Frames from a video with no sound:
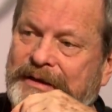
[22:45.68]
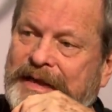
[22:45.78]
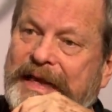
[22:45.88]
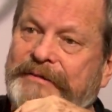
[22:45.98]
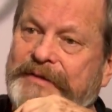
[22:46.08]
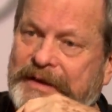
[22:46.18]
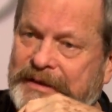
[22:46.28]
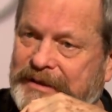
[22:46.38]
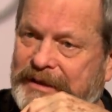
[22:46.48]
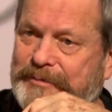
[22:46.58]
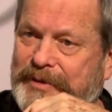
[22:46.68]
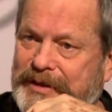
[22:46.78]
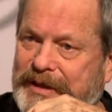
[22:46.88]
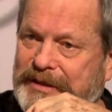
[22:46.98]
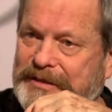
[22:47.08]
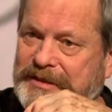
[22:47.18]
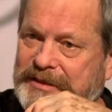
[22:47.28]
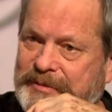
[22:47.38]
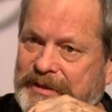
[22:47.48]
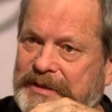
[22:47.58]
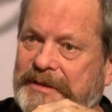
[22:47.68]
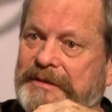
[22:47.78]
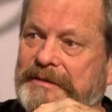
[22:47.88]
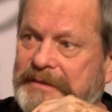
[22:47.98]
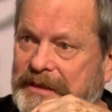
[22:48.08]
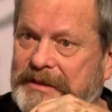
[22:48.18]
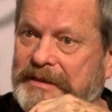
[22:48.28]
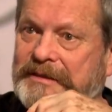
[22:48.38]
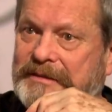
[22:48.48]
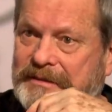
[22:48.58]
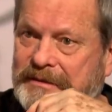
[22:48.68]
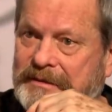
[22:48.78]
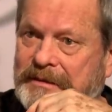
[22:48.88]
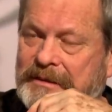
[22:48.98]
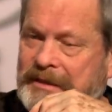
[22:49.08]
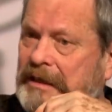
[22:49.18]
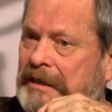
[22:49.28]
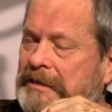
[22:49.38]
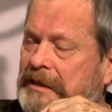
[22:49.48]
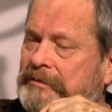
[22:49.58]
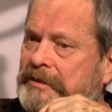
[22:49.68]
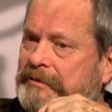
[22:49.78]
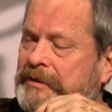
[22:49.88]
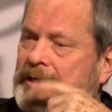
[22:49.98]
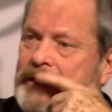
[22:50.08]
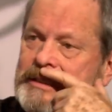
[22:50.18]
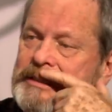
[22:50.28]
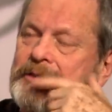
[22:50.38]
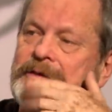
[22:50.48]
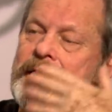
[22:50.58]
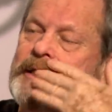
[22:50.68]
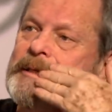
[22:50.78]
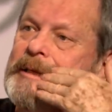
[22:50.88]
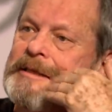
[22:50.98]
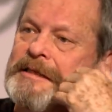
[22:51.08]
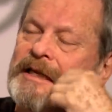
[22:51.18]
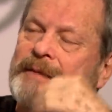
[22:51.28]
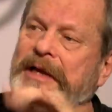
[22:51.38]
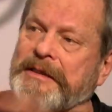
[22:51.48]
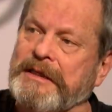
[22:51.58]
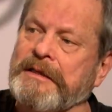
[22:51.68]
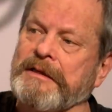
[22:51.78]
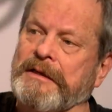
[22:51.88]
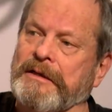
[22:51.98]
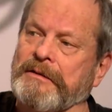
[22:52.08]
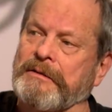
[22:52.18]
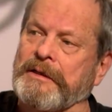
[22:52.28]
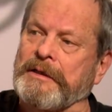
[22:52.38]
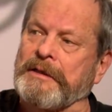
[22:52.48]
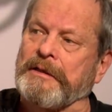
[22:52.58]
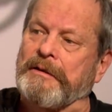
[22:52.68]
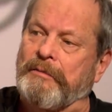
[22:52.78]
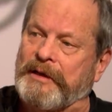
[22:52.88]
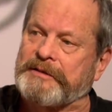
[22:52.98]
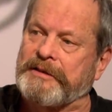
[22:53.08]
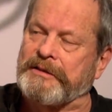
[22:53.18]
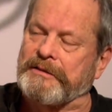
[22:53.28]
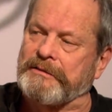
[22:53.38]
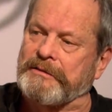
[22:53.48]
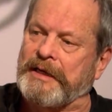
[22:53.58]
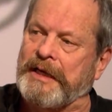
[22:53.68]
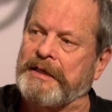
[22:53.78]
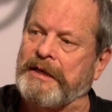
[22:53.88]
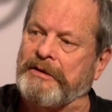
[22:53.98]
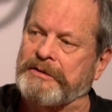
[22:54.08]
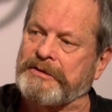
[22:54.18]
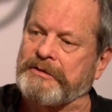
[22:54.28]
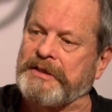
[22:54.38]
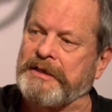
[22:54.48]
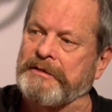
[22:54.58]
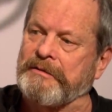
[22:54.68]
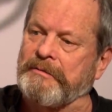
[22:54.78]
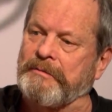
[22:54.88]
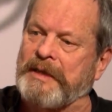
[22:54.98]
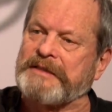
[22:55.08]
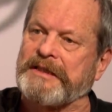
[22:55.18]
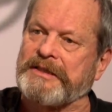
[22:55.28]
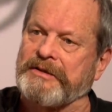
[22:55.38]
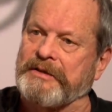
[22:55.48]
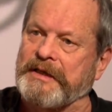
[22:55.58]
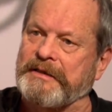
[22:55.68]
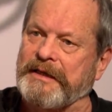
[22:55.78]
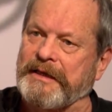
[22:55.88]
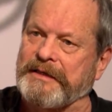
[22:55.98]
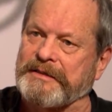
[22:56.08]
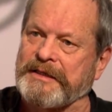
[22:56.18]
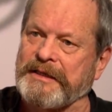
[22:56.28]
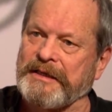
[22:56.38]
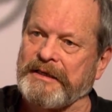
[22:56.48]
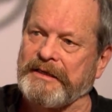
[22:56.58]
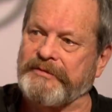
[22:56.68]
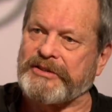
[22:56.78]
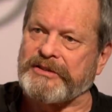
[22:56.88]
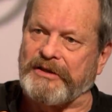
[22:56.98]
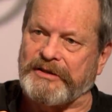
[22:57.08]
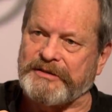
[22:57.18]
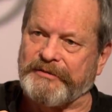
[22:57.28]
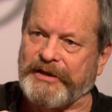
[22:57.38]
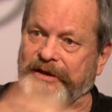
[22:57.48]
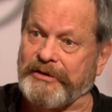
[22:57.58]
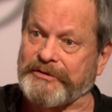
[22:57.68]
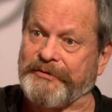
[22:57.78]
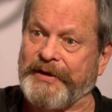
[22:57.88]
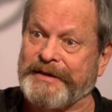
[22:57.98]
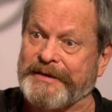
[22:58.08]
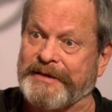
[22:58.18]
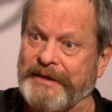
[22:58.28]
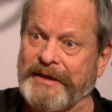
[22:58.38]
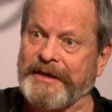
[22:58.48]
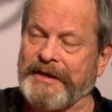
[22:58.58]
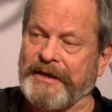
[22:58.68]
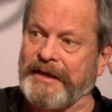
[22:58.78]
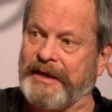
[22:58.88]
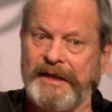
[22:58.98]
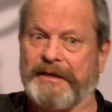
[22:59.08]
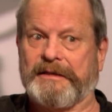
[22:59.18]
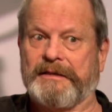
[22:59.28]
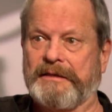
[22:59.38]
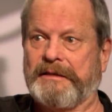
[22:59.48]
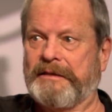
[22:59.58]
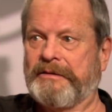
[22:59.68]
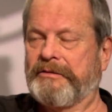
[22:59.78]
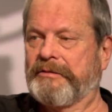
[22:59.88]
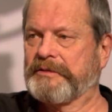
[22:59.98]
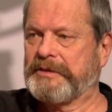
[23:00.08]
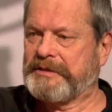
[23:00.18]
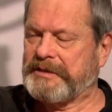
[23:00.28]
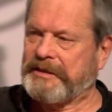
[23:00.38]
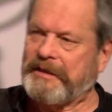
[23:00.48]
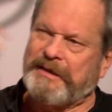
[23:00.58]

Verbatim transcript: caved in on Parnassus. But I didn't. Would you? Yeah, I think I would have because I don't. I at the time I didn't know what to do. And I also didn't want to do anything because you just lost a very close friend mm. who was